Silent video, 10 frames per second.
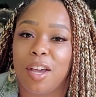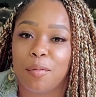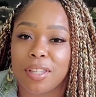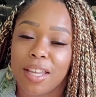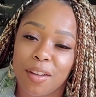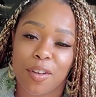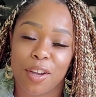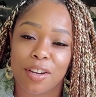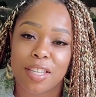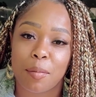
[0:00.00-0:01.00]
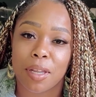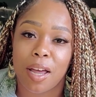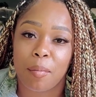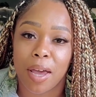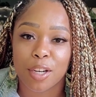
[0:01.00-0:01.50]
help with any of your entertainment
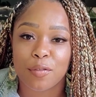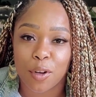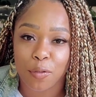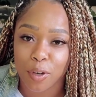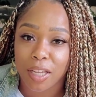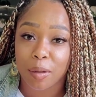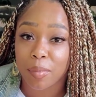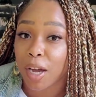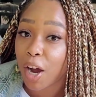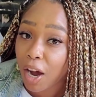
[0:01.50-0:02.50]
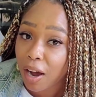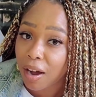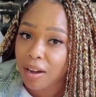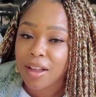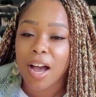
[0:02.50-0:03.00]
law matters, feel free to give me a
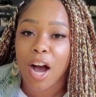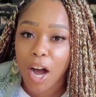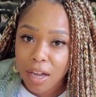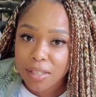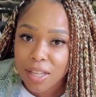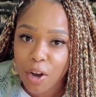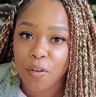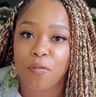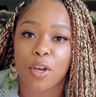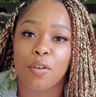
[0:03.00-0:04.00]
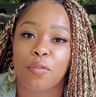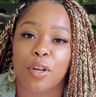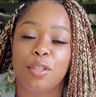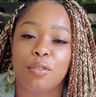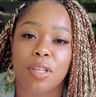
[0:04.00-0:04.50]
call. Also, feel
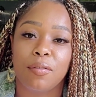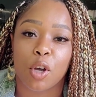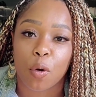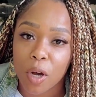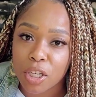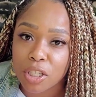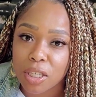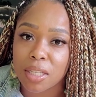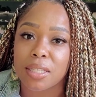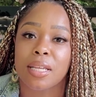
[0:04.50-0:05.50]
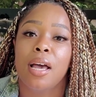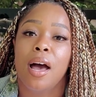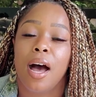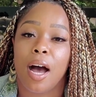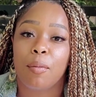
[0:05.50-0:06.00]
free to leave your questions
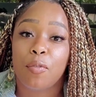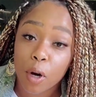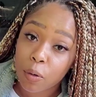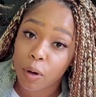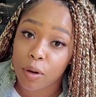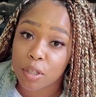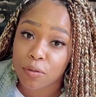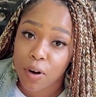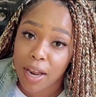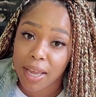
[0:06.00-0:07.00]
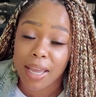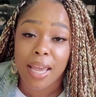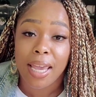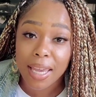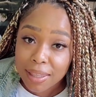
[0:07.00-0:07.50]
um, for Quick Question Friday
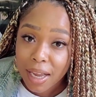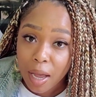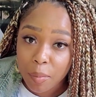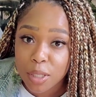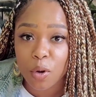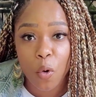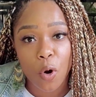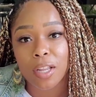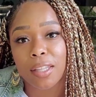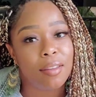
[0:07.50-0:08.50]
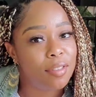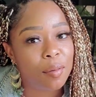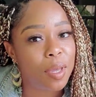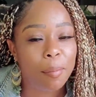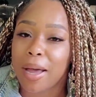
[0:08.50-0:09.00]
in the comments, or leave
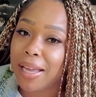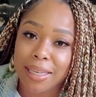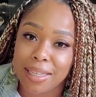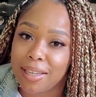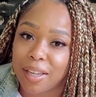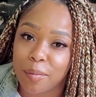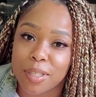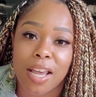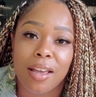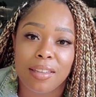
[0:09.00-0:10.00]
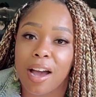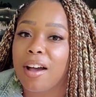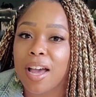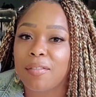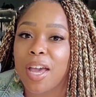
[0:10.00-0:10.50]
them in my D Ms. Y'all
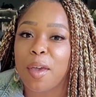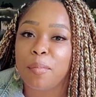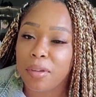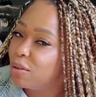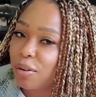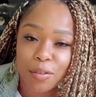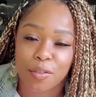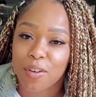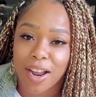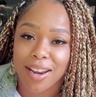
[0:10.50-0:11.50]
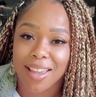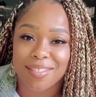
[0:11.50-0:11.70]
have a beautiful Friday.